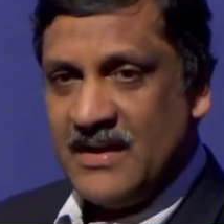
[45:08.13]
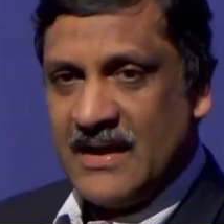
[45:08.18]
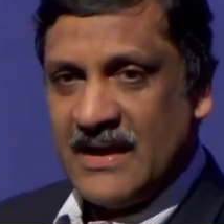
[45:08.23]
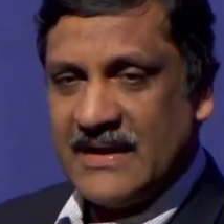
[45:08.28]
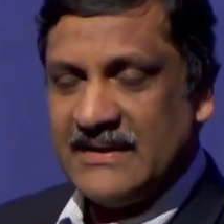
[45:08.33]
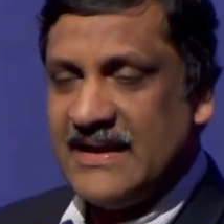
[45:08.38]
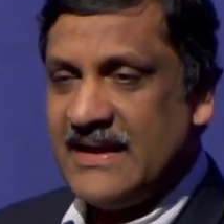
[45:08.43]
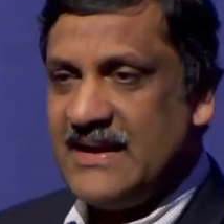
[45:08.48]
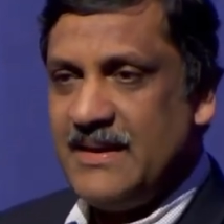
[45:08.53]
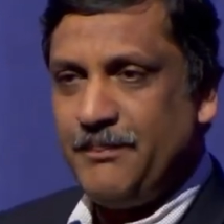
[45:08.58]

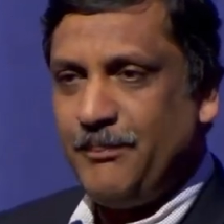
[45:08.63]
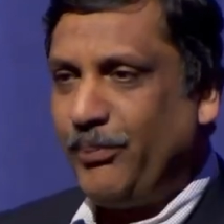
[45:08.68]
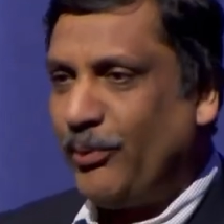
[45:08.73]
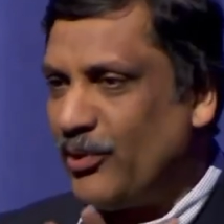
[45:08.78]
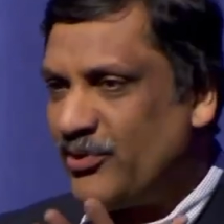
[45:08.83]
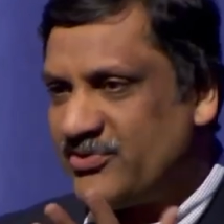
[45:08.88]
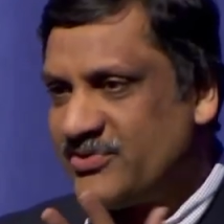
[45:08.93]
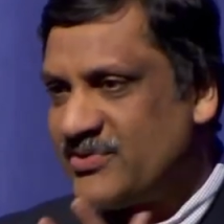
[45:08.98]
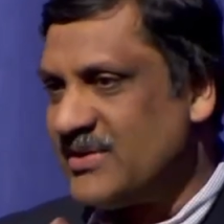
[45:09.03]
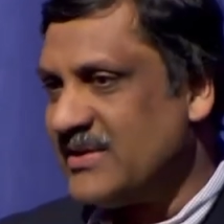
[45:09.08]
And then he
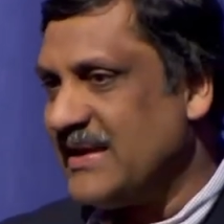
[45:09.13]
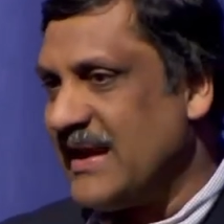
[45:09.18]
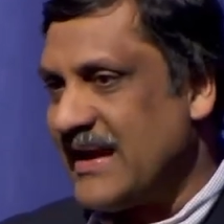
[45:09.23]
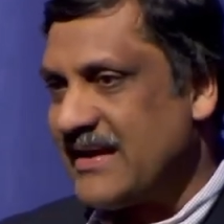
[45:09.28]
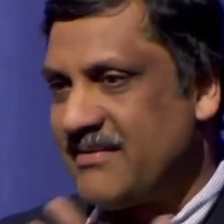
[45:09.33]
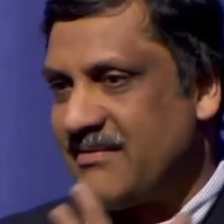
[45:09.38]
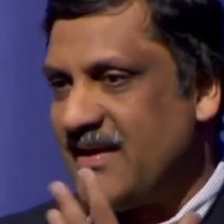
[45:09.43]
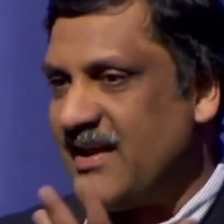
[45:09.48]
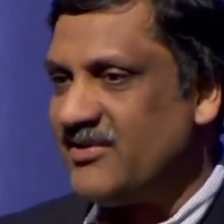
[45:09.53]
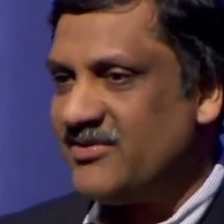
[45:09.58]
posted
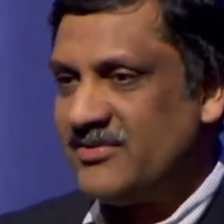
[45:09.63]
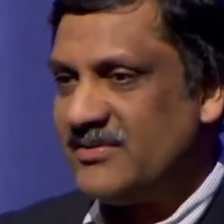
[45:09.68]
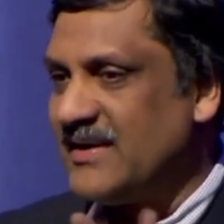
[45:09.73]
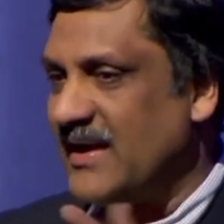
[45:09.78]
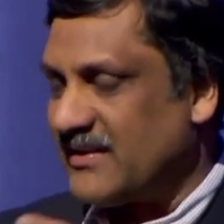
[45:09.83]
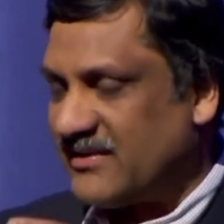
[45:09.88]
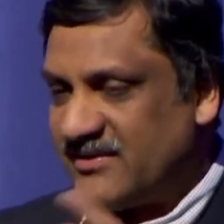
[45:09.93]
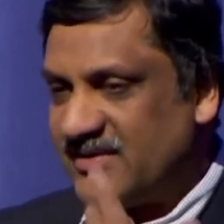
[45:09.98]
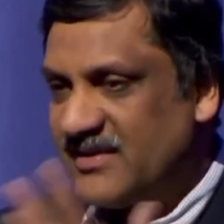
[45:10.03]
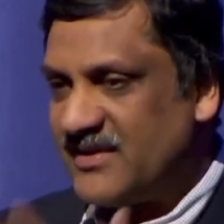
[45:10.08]

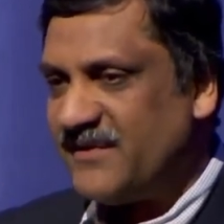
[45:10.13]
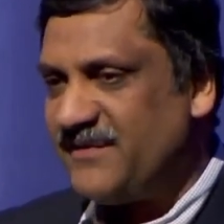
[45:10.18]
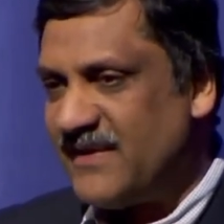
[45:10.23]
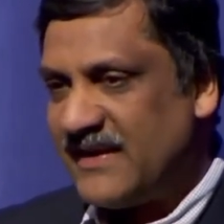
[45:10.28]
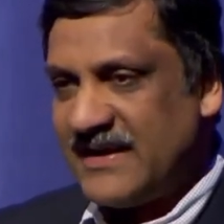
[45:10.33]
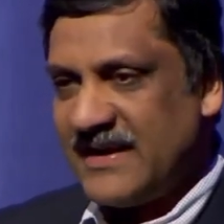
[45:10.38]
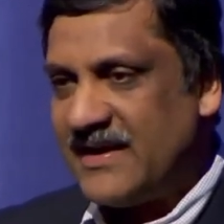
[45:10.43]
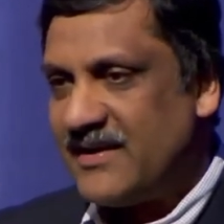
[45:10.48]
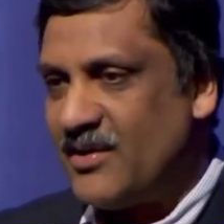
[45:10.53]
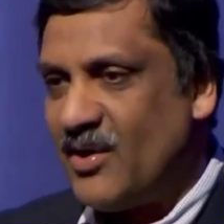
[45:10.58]
that
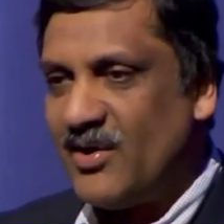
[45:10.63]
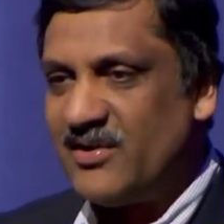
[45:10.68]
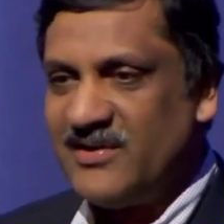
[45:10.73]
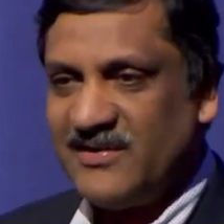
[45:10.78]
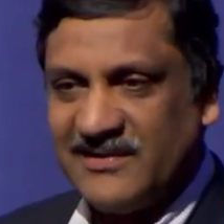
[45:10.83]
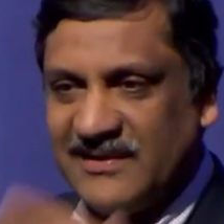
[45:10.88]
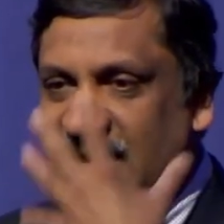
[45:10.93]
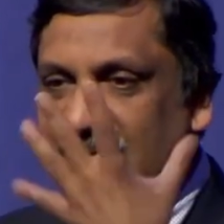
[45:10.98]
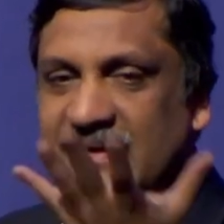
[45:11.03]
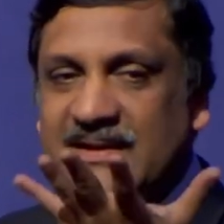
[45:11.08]
certificate on his
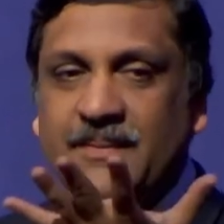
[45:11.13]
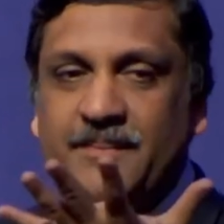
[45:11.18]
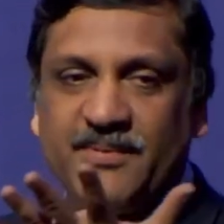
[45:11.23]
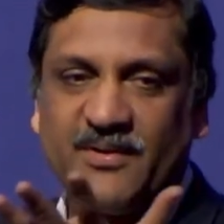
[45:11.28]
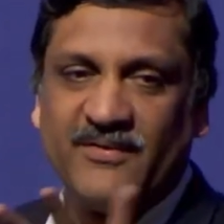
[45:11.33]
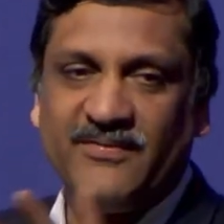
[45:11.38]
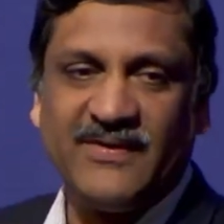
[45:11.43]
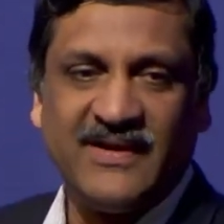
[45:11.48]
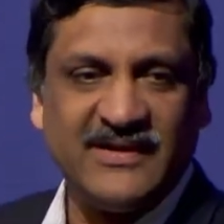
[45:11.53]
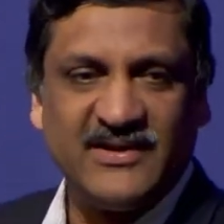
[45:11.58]
LinkedIn
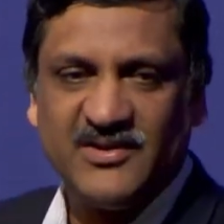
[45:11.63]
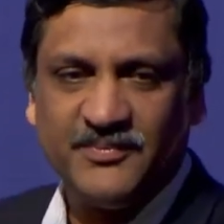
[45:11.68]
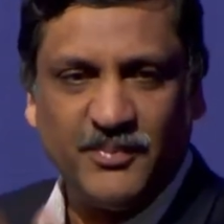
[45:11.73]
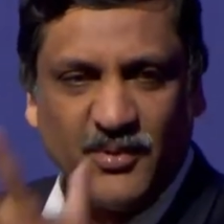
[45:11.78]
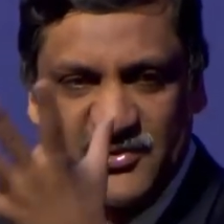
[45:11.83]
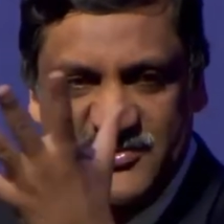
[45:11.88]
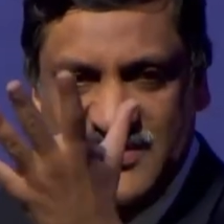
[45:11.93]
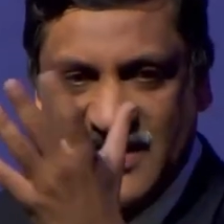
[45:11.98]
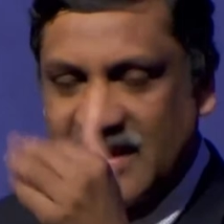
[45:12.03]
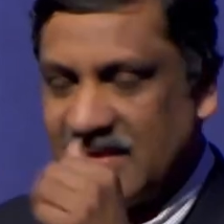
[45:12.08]
profile. He just
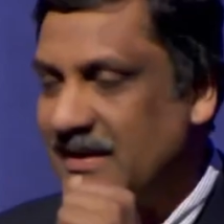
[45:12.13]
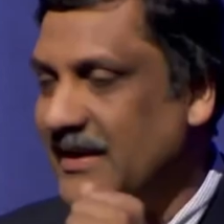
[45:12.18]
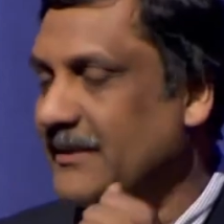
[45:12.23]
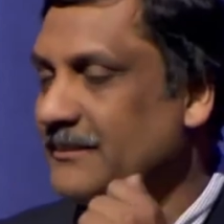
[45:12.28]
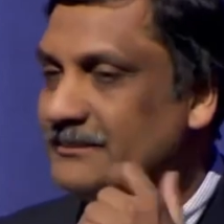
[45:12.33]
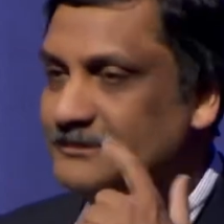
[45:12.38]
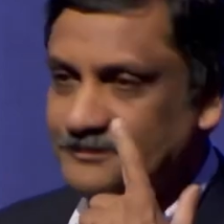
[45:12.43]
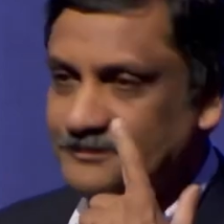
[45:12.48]
posted it there.